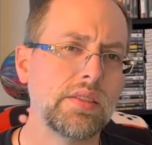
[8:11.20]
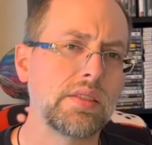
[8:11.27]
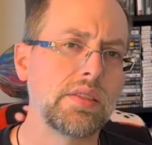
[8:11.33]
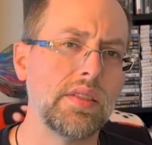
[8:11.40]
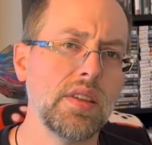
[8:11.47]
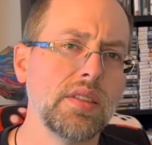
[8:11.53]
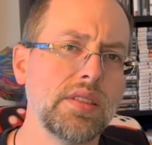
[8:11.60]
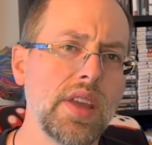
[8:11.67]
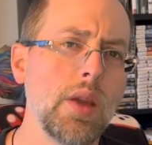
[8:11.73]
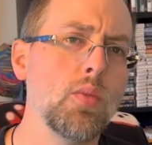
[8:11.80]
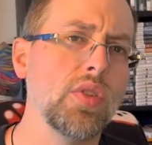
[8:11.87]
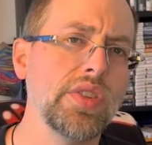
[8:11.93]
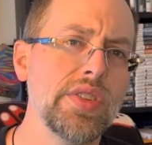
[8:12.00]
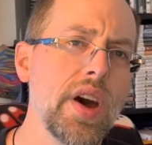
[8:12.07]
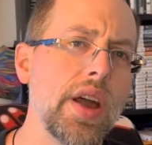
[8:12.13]
this game
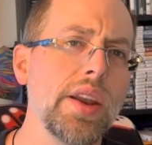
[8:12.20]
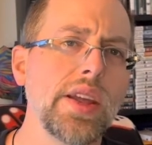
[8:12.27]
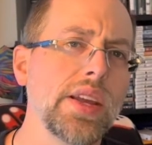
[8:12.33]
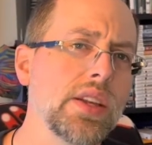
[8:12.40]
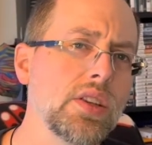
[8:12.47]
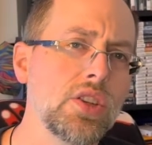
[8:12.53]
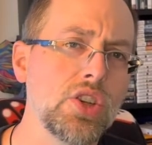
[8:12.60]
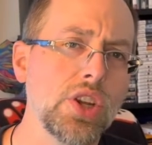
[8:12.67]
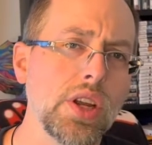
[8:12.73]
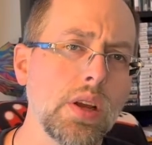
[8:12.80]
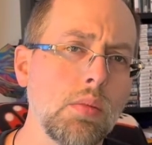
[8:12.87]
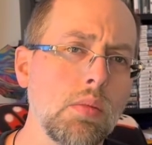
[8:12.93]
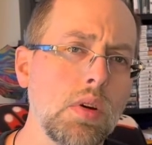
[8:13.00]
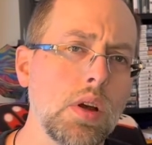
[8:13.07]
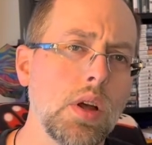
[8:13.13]
was not a hidden
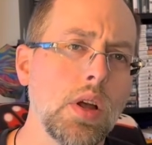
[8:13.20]
gem